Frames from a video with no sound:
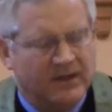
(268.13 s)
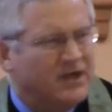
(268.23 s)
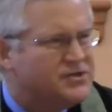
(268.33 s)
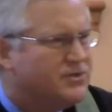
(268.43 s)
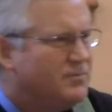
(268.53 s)

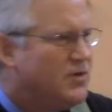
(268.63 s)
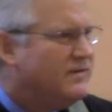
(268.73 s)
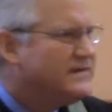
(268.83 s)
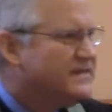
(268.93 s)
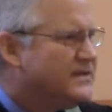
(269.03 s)
Should move
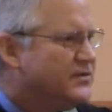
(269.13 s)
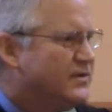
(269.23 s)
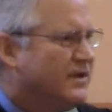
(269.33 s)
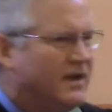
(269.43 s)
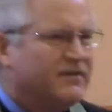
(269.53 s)
us into
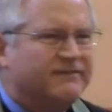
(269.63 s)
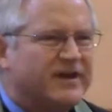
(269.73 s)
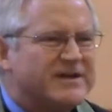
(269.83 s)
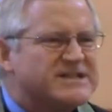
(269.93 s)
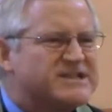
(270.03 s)
the
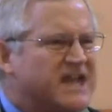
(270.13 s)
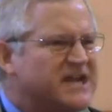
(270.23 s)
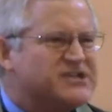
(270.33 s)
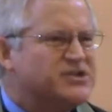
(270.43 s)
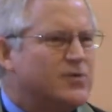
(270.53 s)
very
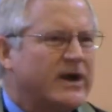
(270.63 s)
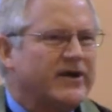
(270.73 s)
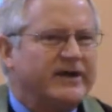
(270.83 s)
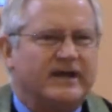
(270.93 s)
sanctuary